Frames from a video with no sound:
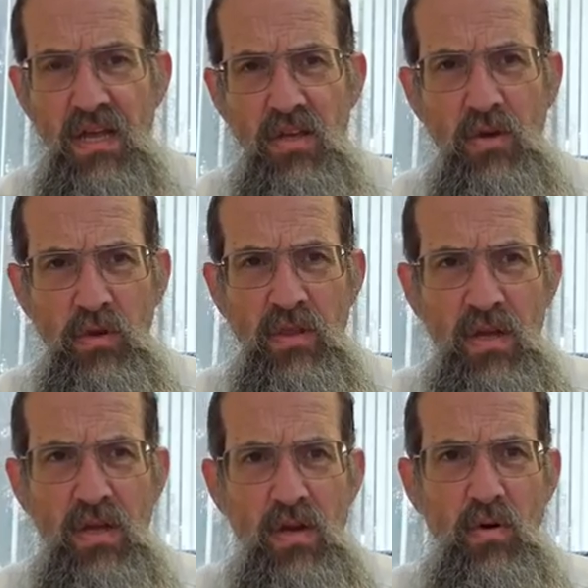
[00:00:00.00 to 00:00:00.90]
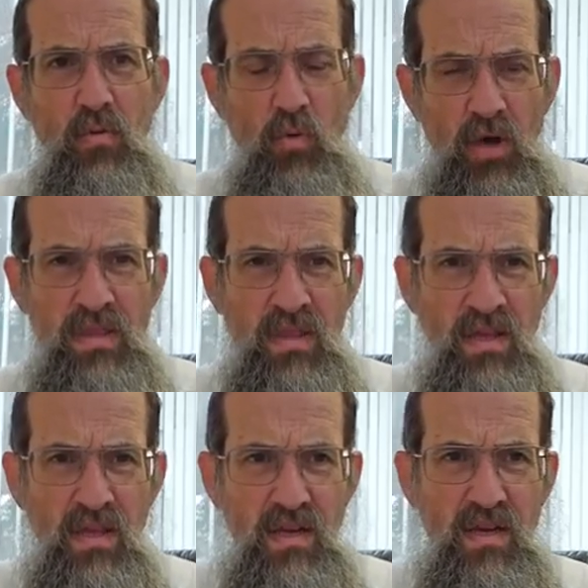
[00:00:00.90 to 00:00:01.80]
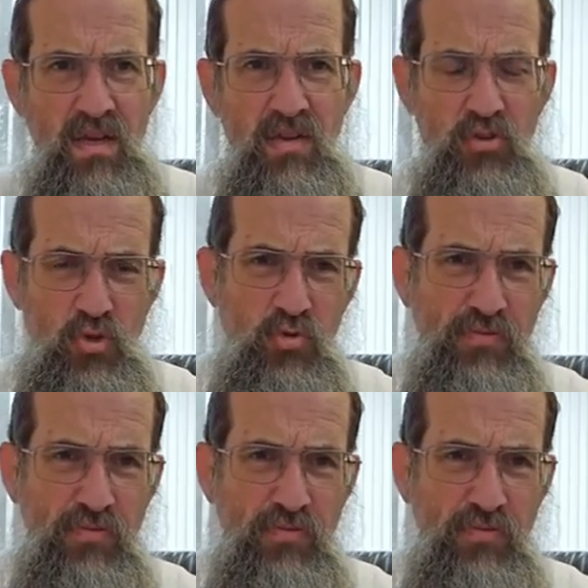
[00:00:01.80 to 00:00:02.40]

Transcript: You know, when one Jew